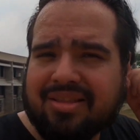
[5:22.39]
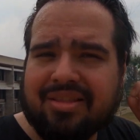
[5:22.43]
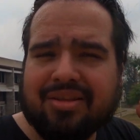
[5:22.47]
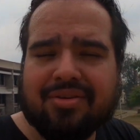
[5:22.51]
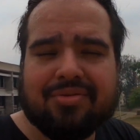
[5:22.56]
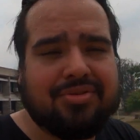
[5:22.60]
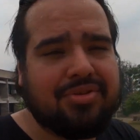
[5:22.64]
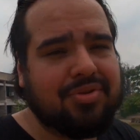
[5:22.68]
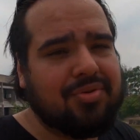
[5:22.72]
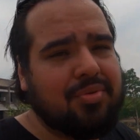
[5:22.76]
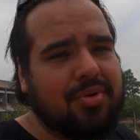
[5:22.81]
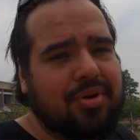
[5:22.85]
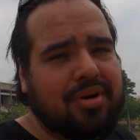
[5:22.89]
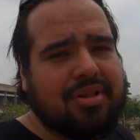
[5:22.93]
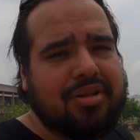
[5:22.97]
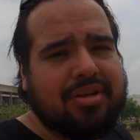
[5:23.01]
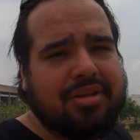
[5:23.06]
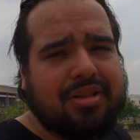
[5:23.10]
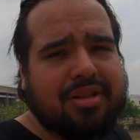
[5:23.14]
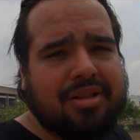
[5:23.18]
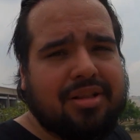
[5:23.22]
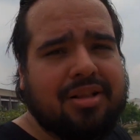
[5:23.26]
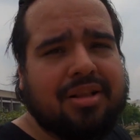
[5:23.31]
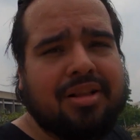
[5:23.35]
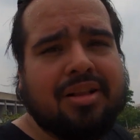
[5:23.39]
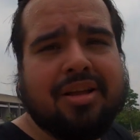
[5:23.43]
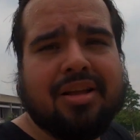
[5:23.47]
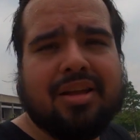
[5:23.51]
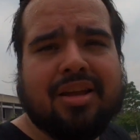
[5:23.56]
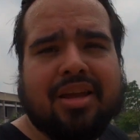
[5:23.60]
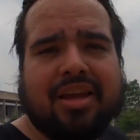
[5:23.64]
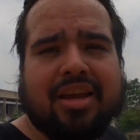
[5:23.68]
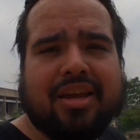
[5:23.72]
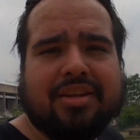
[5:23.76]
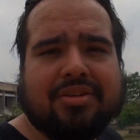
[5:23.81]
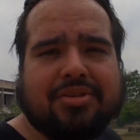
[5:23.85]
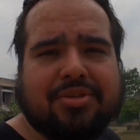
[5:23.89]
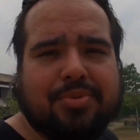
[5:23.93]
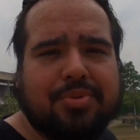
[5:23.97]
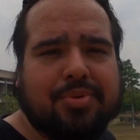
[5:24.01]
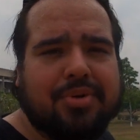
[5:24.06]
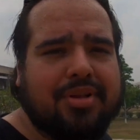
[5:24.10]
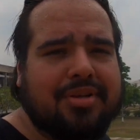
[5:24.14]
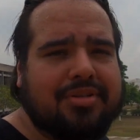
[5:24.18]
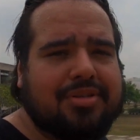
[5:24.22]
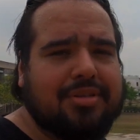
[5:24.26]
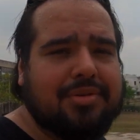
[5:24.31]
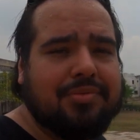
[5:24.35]
That was a quick little history
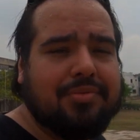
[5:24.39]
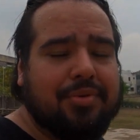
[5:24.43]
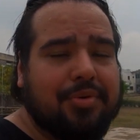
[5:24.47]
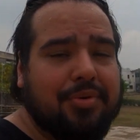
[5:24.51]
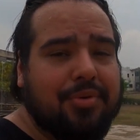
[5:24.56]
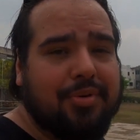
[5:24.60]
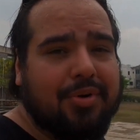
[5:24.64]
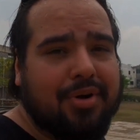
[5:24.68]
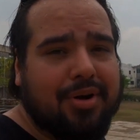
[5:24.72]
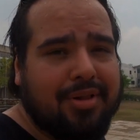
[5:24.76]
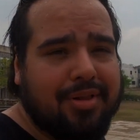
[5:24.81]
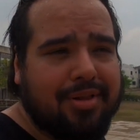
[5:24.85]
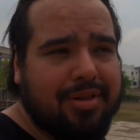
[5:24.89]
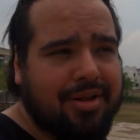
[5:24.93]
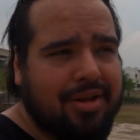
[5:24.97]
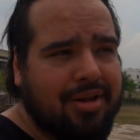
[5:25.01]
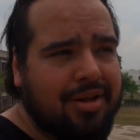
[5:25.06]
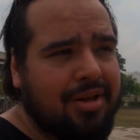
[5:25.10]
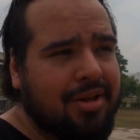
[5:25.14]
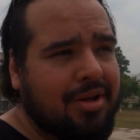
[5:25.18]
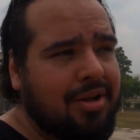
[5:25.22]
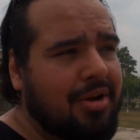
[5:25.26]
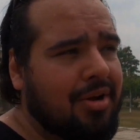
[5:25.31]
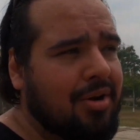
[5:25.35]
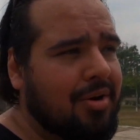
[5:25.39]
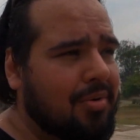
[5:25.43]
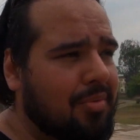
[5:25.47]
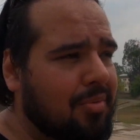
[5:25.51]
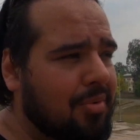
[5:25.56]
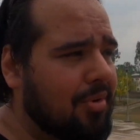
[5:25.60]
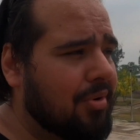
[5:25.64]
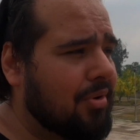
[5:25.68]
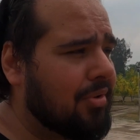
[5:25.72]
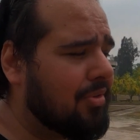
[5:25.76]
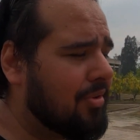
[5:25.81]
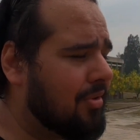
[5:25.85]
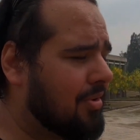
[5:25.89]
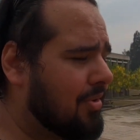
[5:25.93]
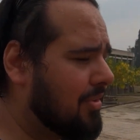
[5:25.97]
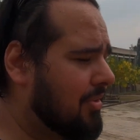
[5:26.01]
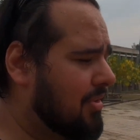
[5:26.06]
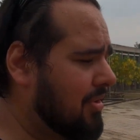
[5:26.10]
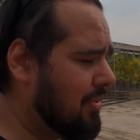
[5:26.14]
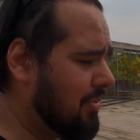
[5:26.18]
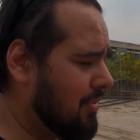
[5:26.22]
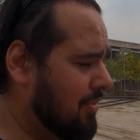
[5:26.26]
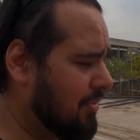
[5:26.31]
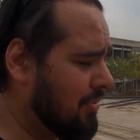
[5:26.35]
lesson for you all. We're going to
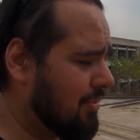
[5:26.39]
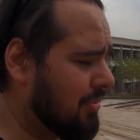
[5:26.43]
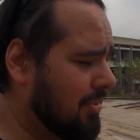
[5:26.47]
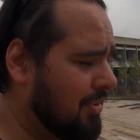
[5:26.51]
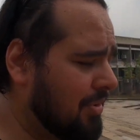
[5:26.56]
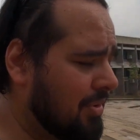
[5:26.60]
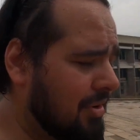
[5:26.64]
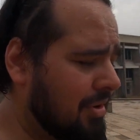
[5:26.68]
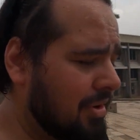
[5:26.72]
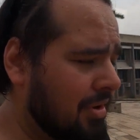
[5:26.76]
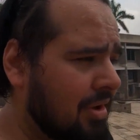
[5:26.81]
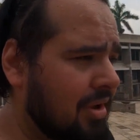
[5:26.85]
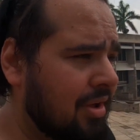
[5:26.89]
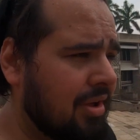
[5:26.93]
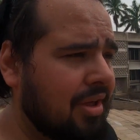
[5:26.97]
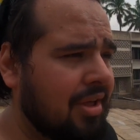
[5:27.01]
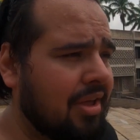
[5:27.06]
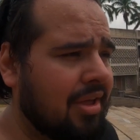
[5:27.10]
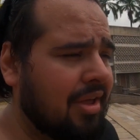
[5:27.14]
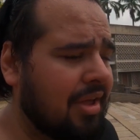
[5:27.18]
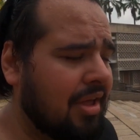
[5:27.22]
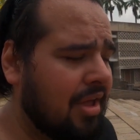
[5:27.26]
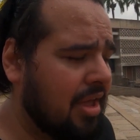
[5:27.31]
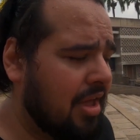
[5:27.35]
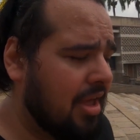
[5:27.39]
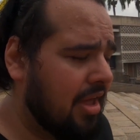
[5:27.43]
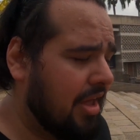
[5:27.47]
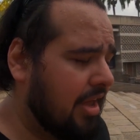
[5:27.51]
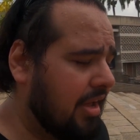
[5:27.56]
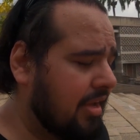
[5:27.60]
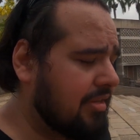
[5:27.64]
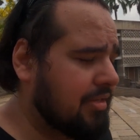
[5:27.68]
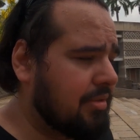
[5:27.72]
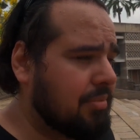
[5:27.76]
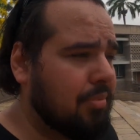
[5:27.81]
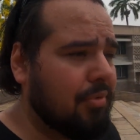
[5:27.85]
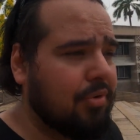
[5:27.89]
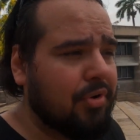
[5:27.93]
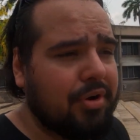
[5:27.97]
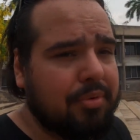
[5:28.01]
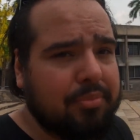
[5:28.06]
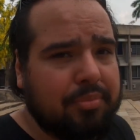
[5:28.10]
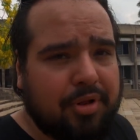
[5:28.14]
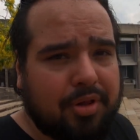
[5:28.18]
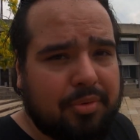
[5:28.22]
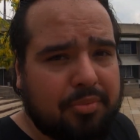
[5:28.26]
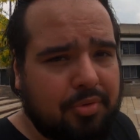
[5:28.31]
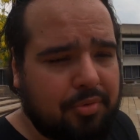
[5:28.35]
continue
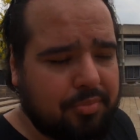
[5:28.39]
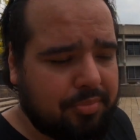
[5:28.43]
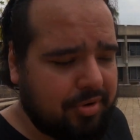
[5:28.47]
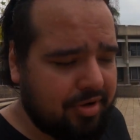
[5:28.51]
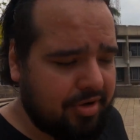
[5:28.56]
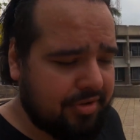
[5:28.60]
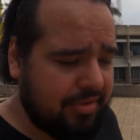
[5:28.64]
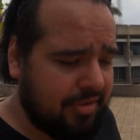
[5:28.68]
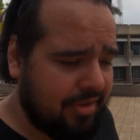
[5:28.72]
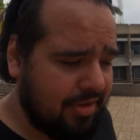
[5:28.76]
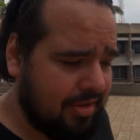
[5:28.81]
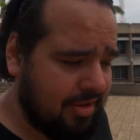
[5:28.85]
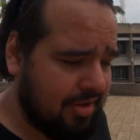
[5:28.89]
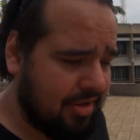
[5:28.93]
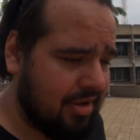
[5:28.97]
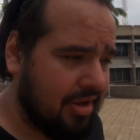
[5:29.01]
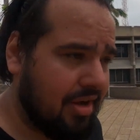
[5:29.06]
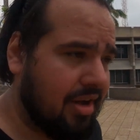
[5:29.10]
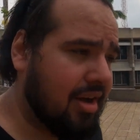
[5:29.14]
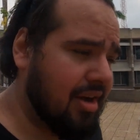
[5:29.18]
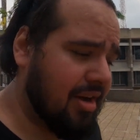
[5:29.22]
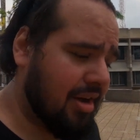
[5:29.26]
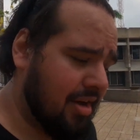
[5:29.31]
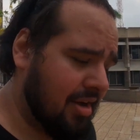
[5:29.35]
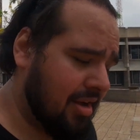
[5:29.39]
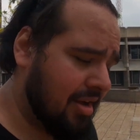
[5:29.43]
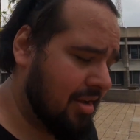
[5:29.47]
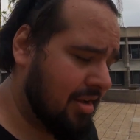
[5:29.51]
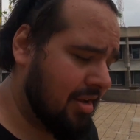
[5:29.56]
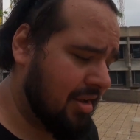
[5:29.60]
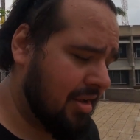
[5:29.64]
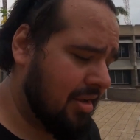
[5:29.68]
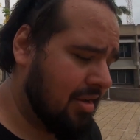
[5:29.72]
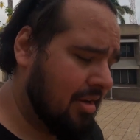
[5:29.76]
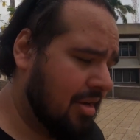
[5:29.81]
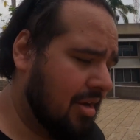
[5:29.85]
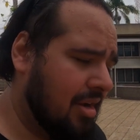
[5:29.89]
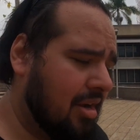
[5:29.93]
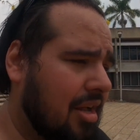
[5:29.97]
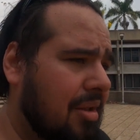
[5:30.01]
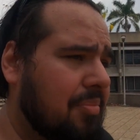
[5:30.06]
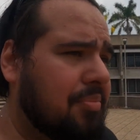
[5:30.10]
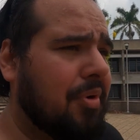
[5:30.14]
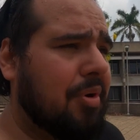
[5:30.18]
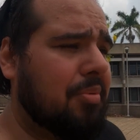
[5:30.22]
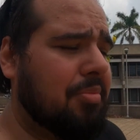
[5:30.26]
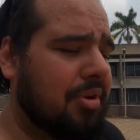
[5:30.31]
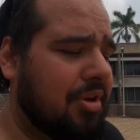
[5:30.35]
exploring Belmopan. I'll
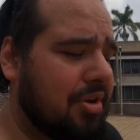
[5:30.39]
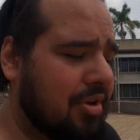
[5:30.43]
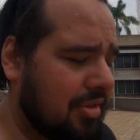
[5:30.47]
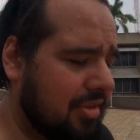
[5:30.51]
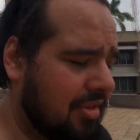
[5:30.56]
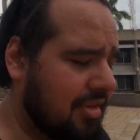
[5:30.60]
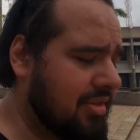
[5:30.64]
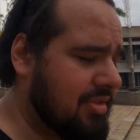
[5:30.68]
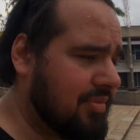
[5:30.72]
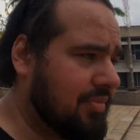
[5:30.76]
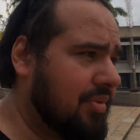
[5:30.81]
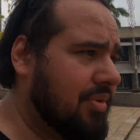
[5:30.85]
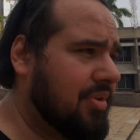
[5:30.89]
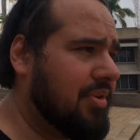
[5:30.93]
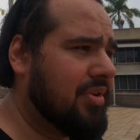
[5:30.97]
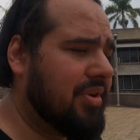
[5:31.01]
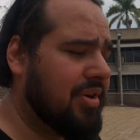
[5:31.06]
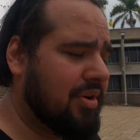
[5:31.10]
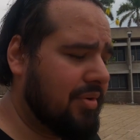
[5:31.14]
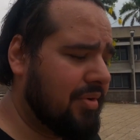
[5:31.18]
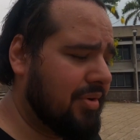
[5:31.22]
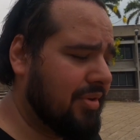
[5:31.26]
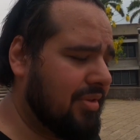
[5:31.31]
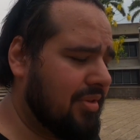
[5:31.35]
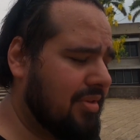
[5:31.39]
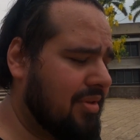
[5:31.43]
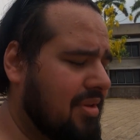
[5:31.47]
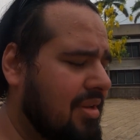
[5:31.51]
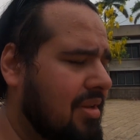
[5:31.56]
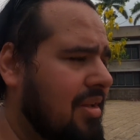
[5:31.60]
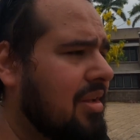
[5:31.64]
probably cut this video here and